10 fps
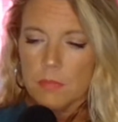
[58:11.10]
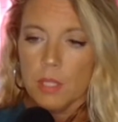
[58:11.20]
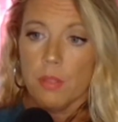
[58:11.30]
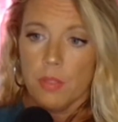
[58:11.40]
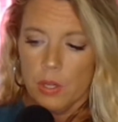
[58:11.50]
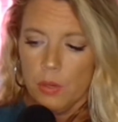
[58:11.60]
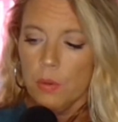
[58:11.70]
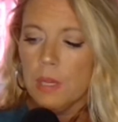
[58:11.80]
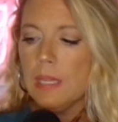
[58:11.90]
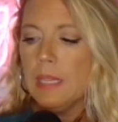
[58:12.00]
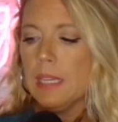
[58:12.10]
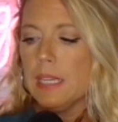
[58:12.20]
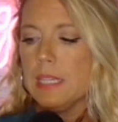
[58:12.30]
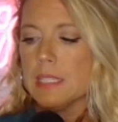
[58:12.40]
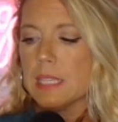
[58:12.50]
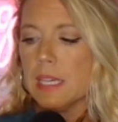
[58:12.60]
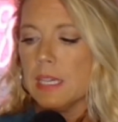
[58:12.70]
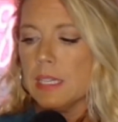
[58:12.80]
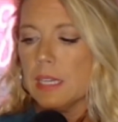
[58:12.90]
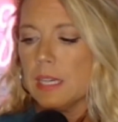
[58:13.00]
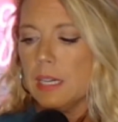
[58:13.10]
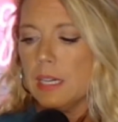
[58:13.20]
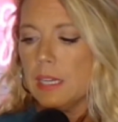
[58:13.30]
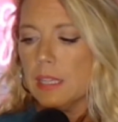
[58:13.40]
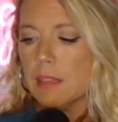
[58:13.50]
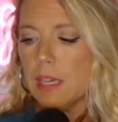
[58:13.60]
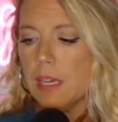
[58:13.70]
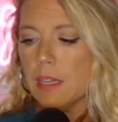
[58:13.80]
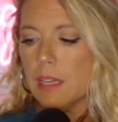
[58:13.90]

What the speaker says: though, he said that